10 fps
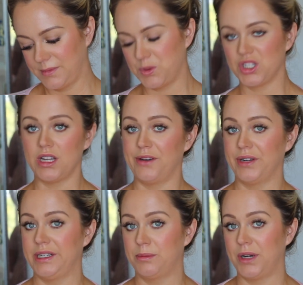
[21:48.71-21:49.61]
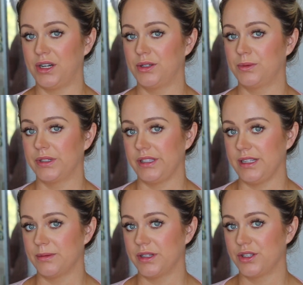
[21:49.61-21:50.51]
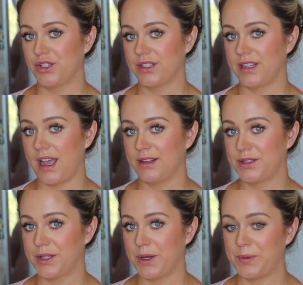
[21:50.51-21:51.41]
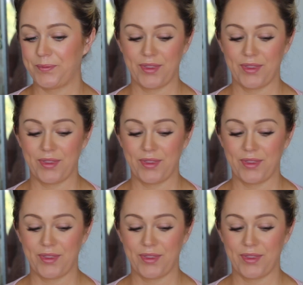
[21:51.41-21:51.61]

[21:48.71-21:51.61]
I'm just not ready to part with these ones just yet, so.